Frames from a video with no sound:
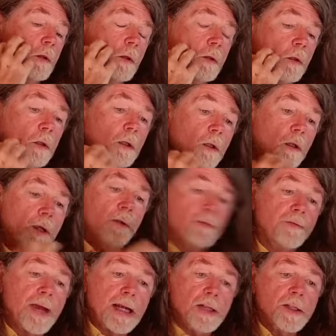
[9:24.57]
little
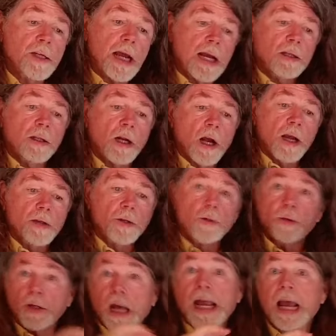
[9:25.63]
effect stack that I
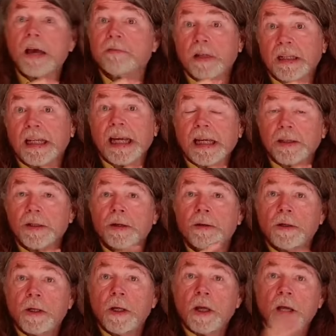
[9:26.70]
use, I have a gate,
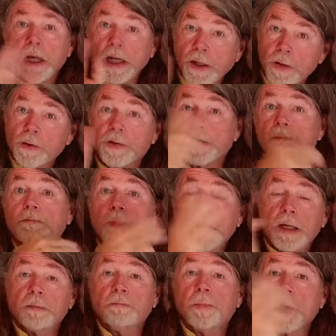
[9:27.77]
and I use it
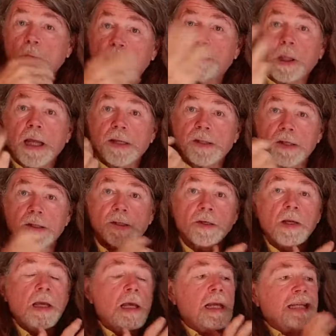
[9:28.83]
in both
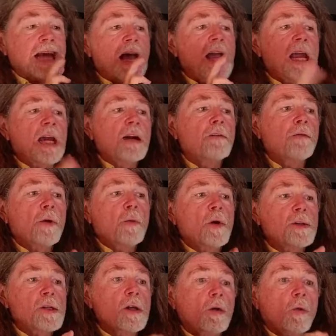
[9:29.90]
places. Now, every
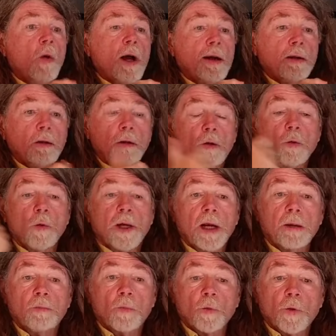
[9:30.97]
once in a while, when
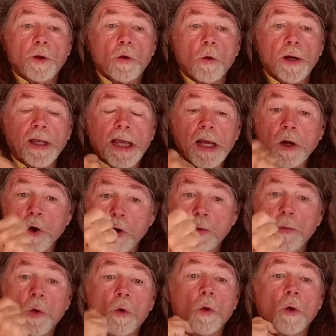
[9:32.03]
I'm recording at
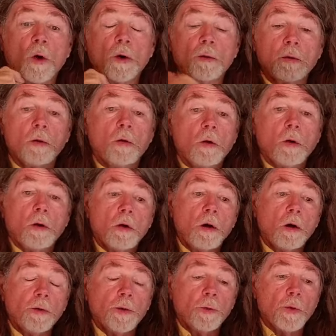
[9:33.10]
home or
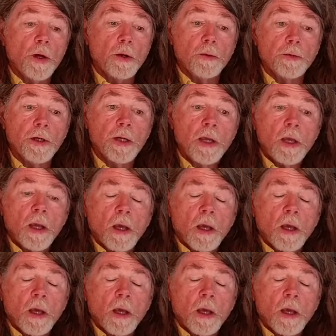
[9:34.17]
on the road,